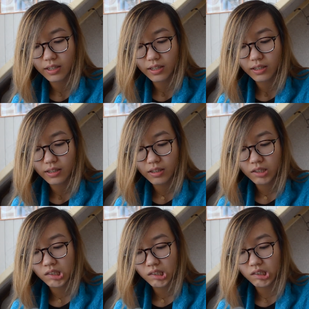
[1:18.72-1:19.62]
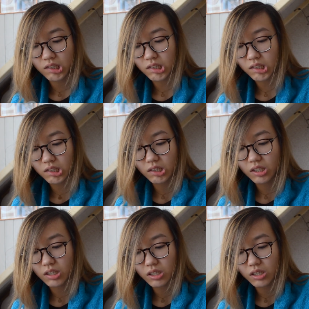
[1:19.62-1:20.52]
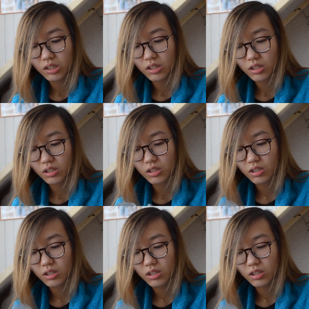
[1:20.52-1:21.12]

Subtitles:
Nothing is said.